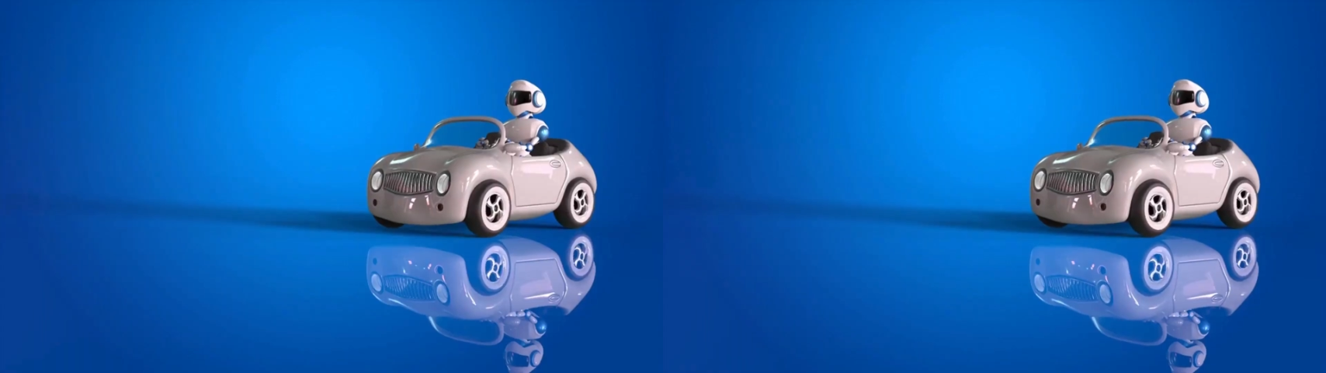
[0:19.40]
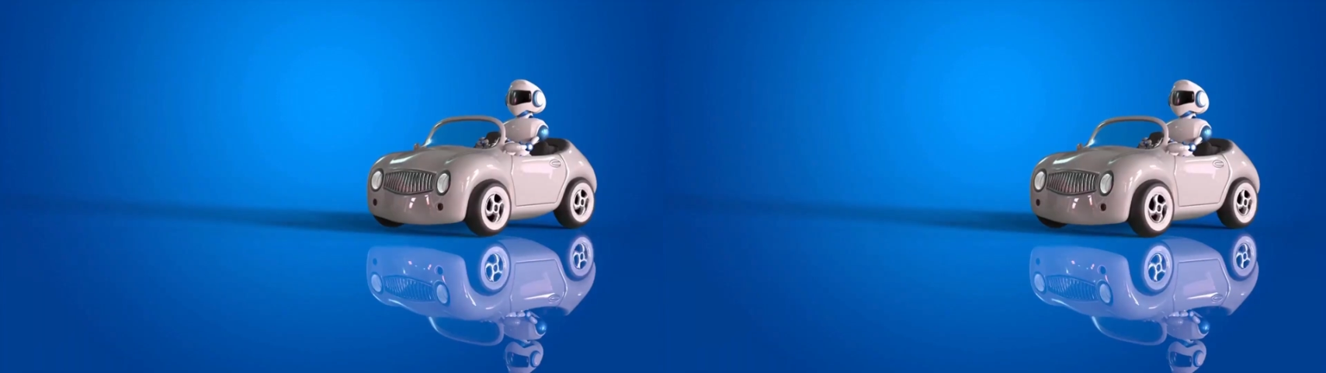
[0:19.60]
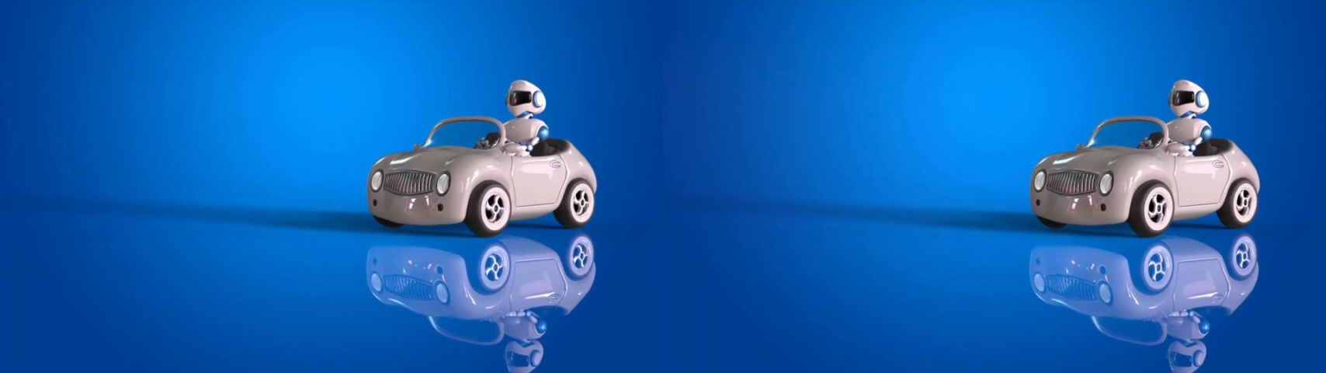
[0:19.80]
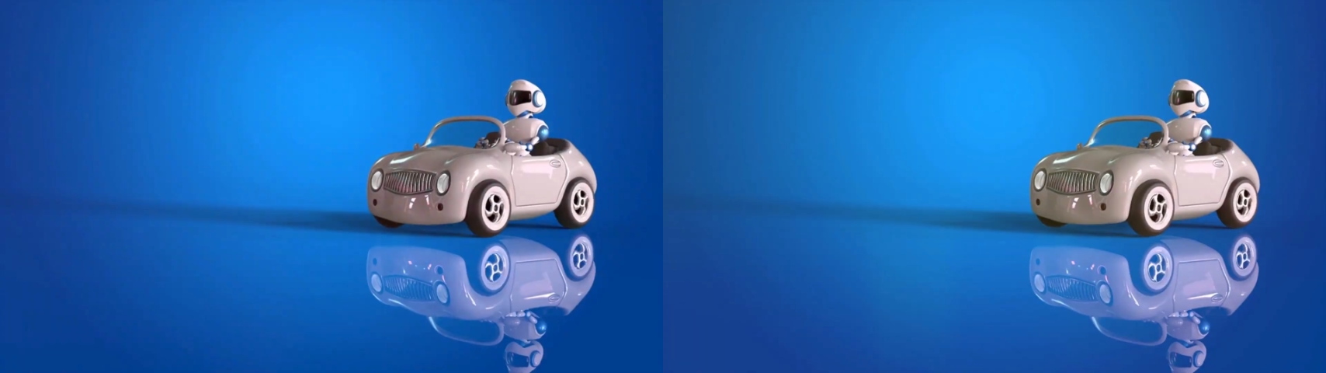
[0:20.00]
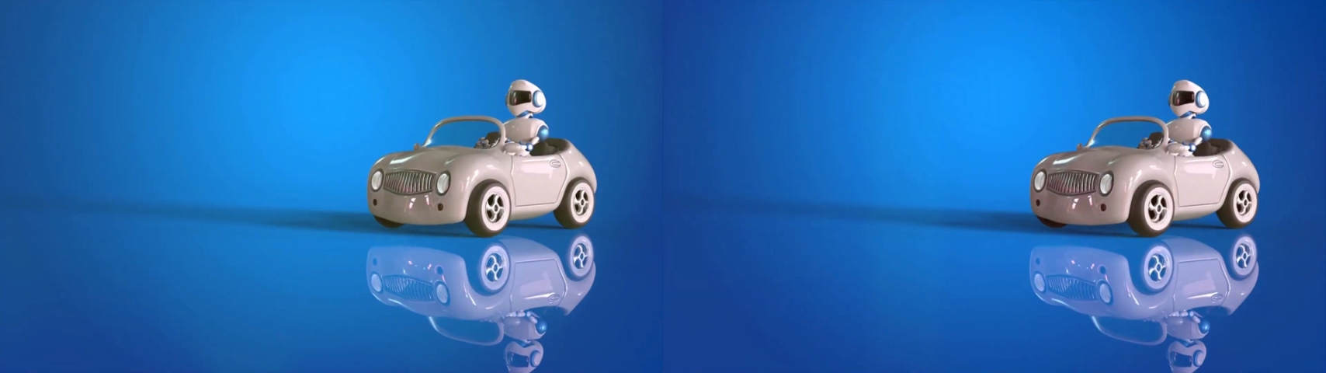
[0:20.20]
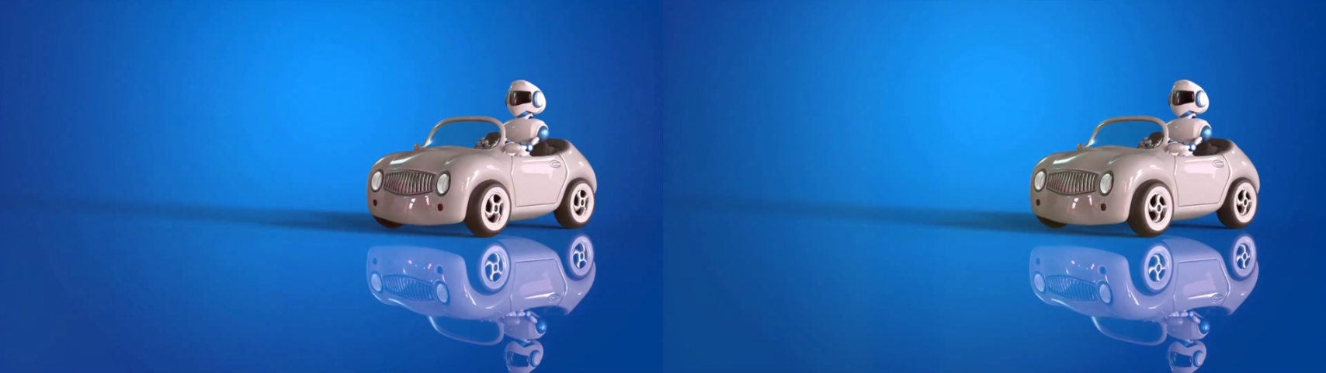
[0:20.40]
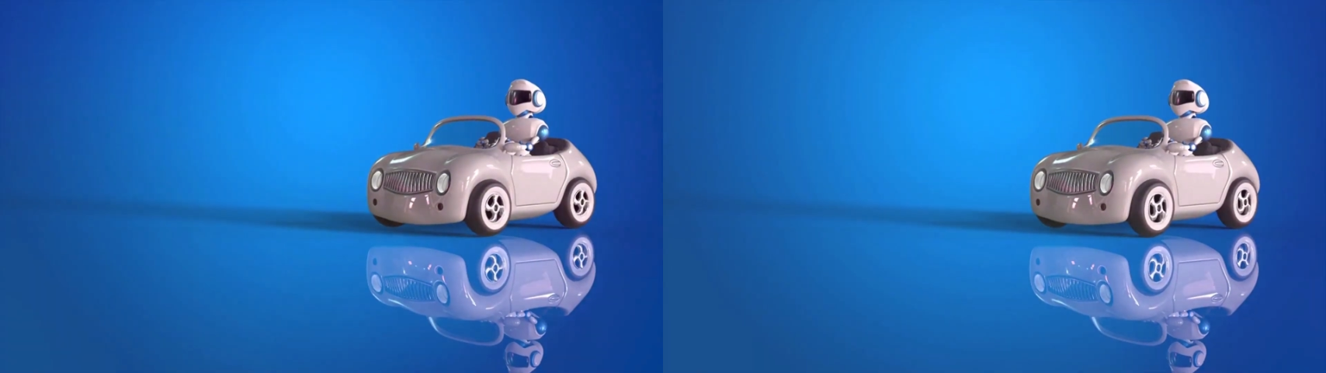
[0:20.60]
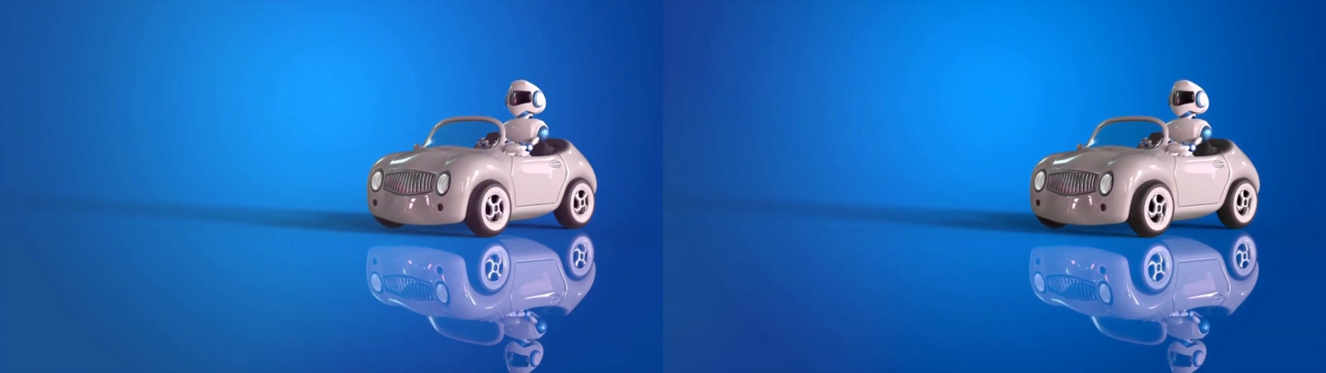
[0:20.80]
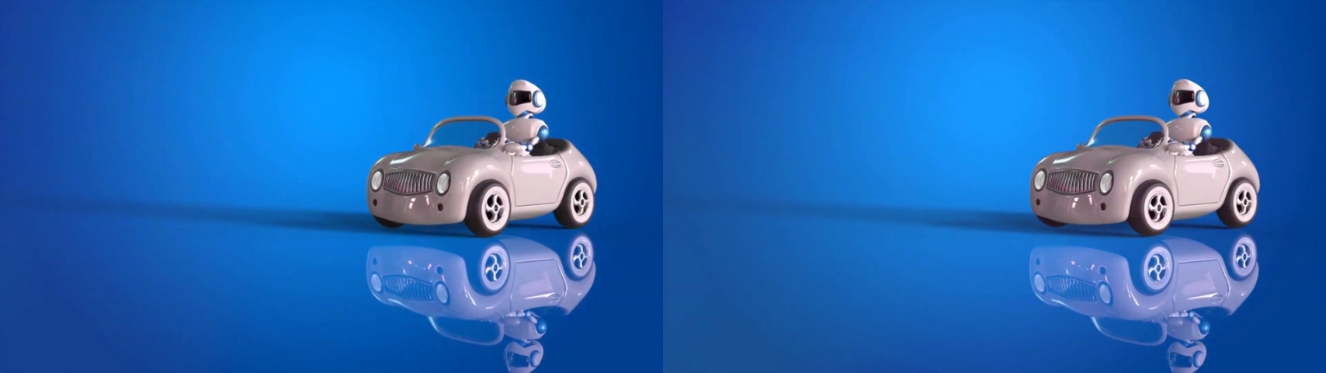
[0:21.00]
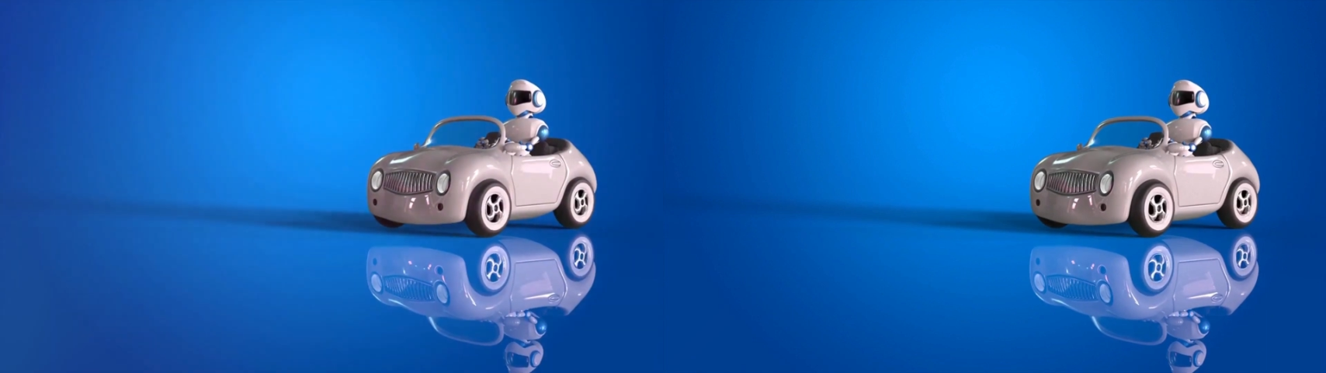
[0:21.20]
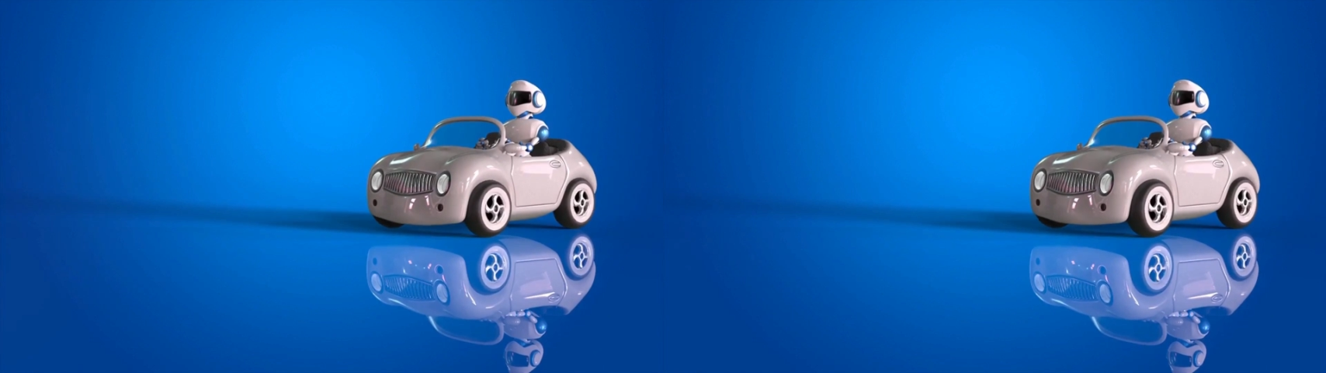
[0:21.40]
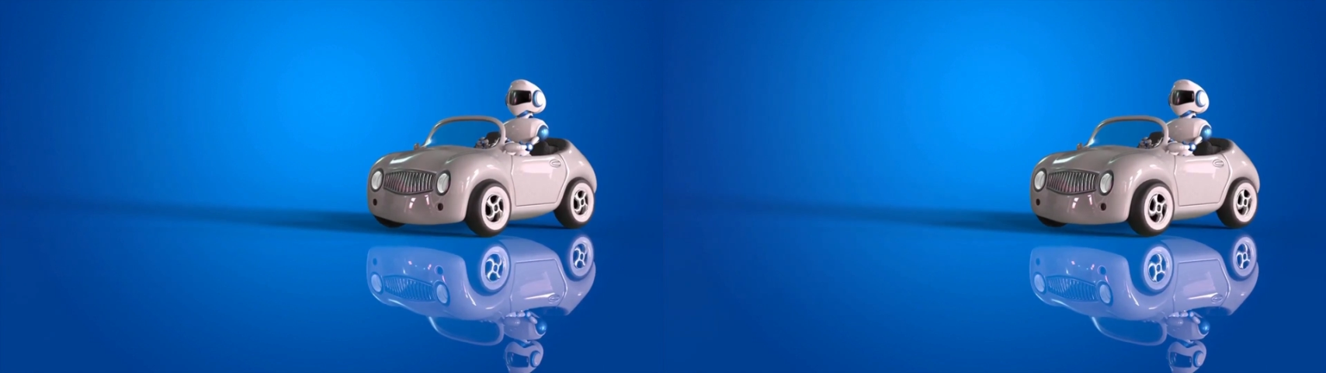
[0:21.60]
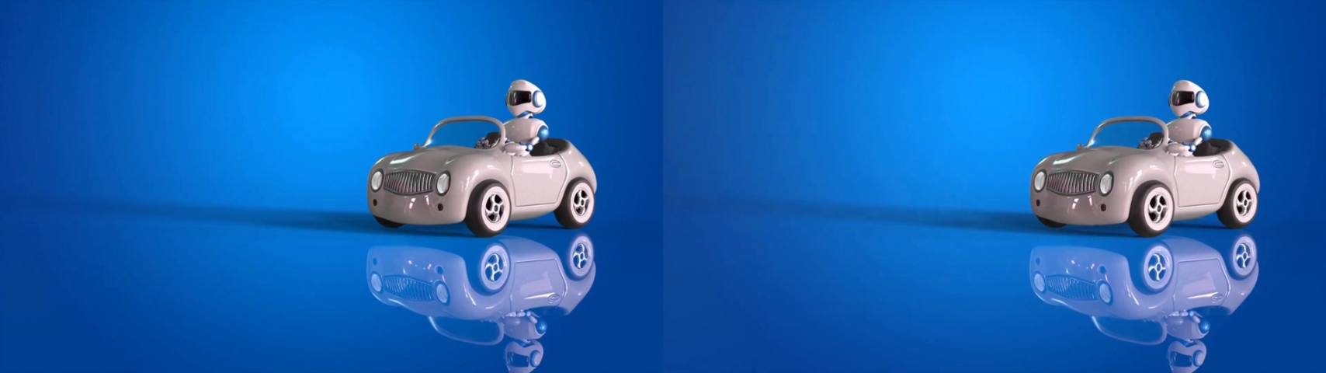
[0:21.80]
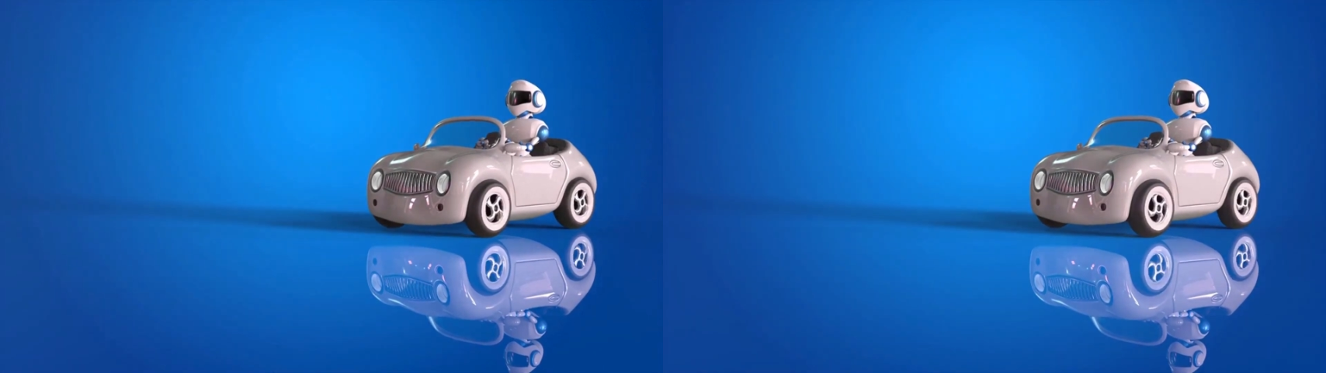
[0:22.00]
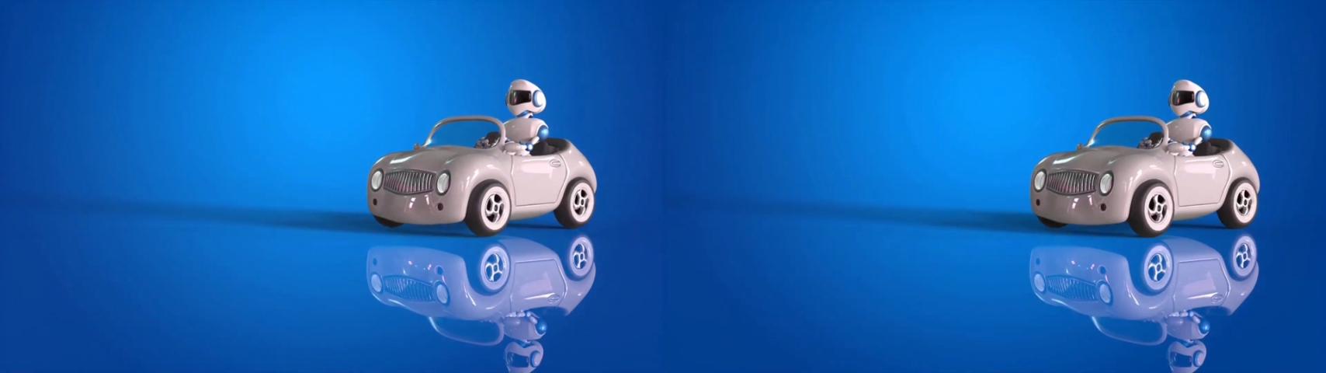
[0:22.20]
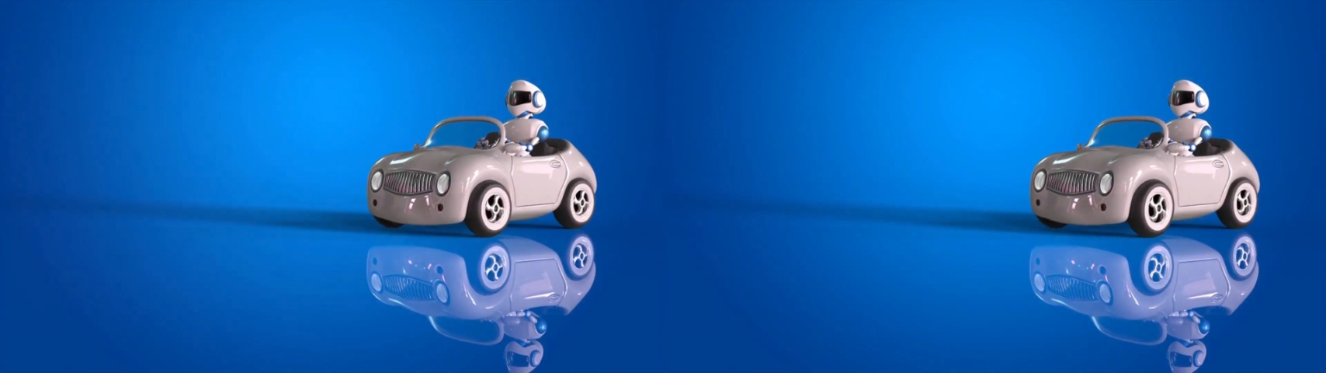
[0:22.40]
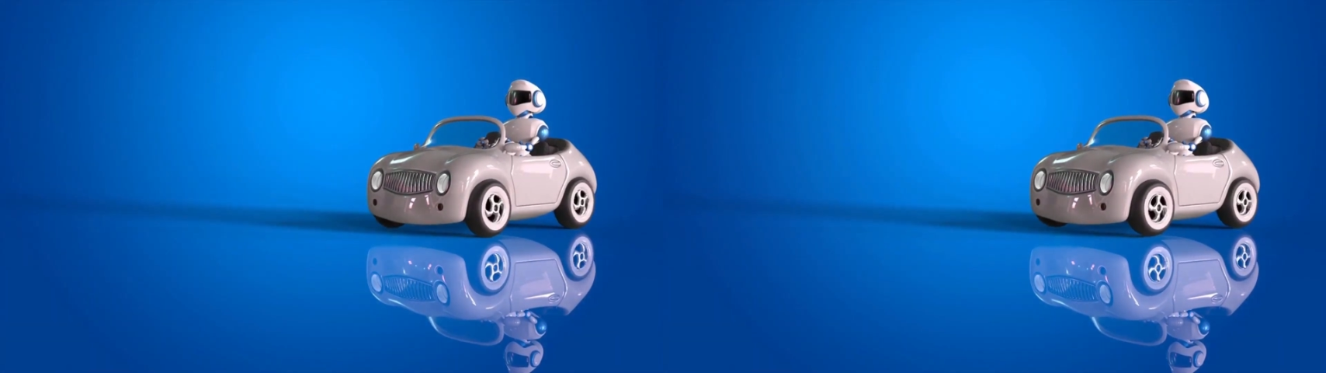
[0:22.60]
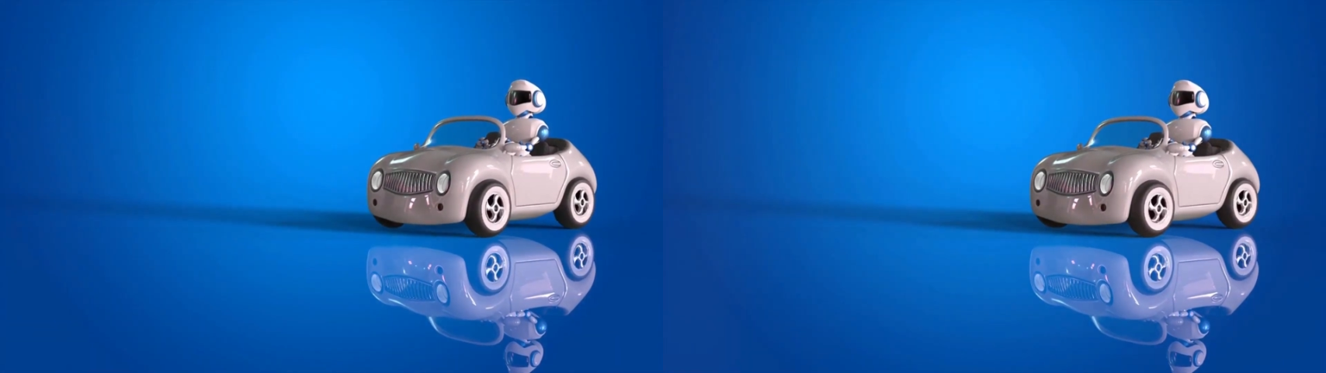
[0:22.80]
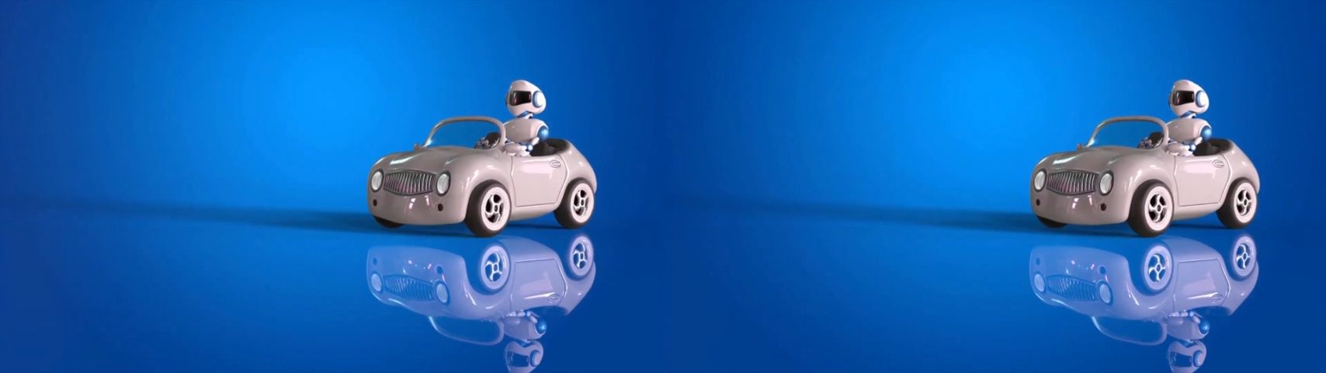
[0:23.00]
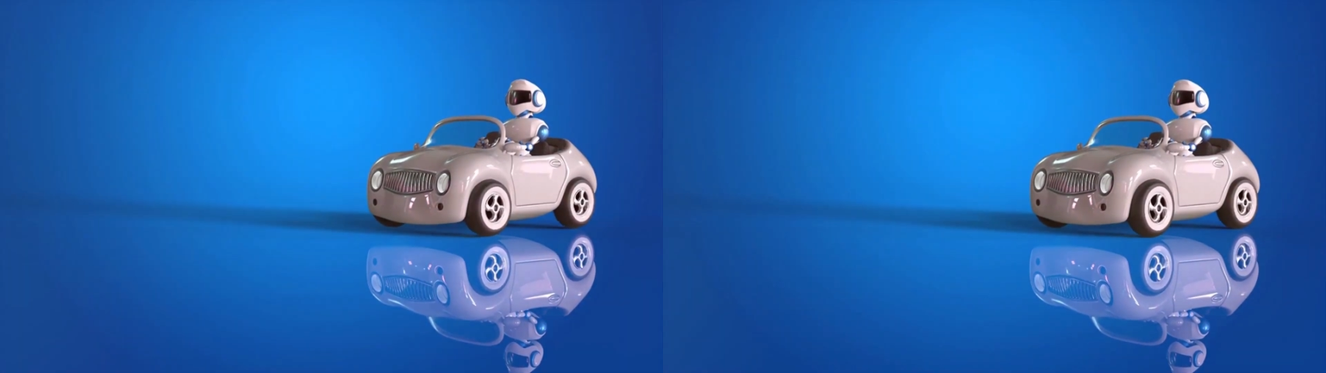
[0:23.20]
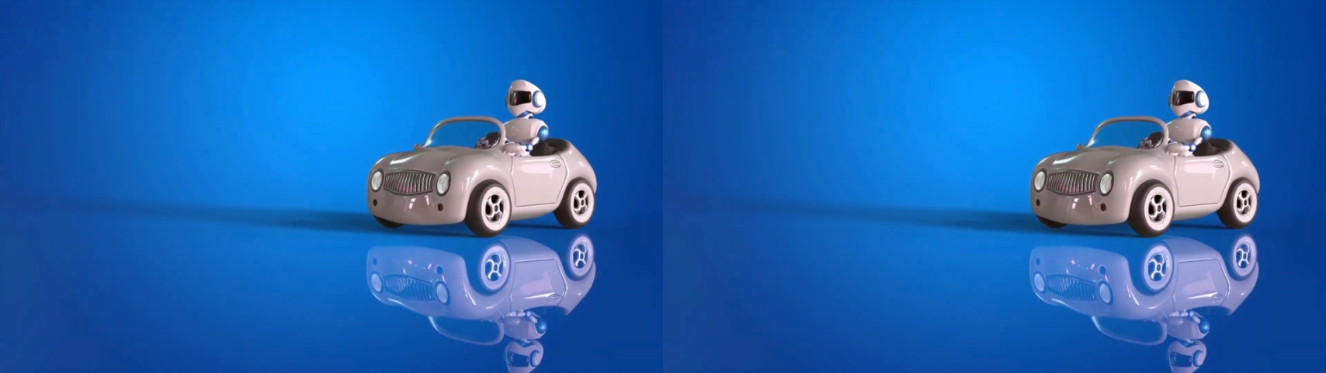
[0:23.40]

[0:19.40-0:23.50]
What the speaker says: [unreadable: no face in view]